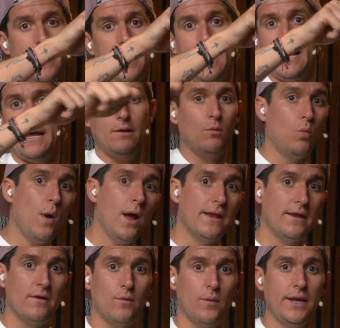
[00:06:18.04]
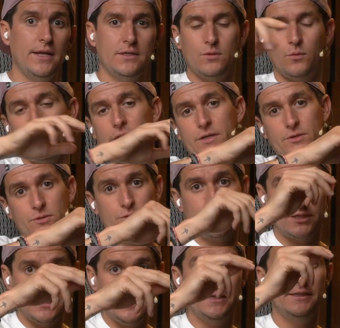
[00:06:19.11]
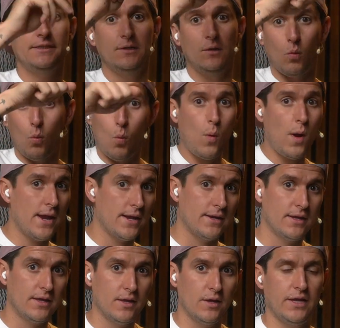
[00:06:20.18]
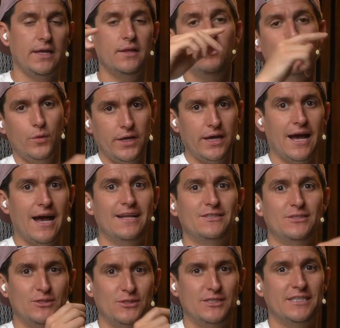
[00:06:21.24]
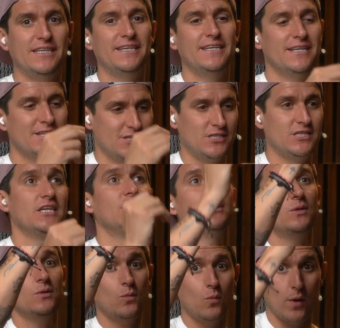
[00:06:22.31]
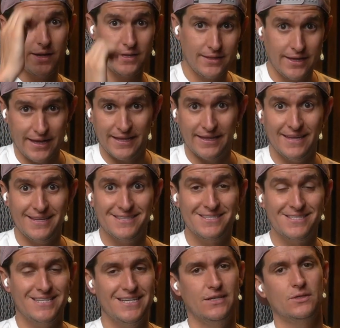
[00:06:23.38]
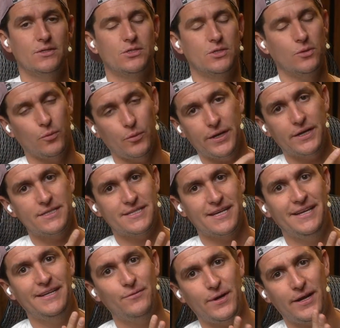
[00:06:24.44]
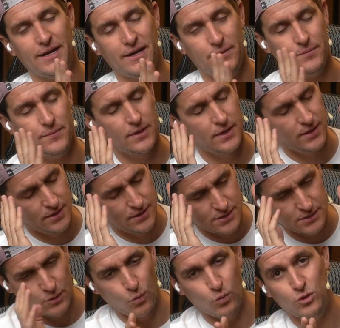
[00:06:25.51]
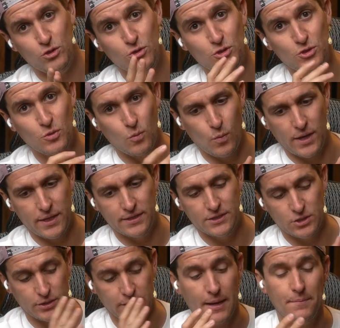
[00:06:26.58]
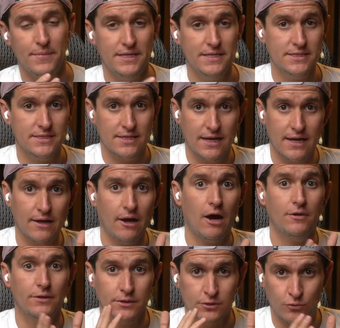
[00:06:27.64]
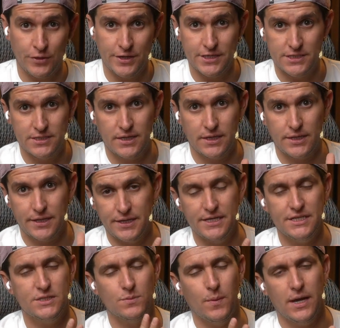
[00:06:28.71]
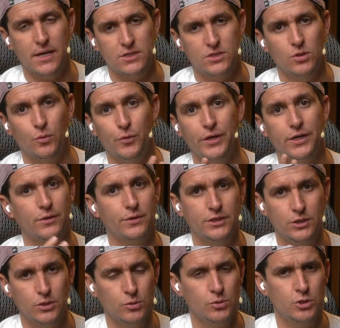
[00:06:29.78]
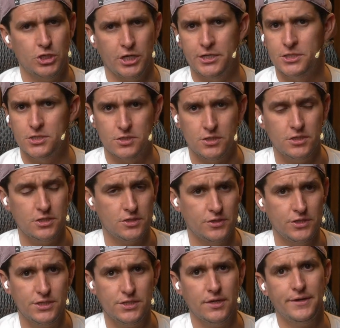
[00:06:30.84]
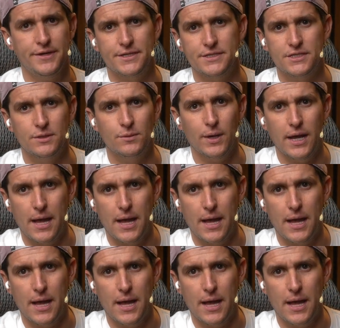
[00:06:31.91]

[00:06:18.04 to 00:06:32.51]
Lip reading: 1, right? We are just seeing 1, and we had to see 0, 1, and then 0. So we are saying right now we'll use 1. So that means our 3 star is bad. So we are going to change this 3 star and see what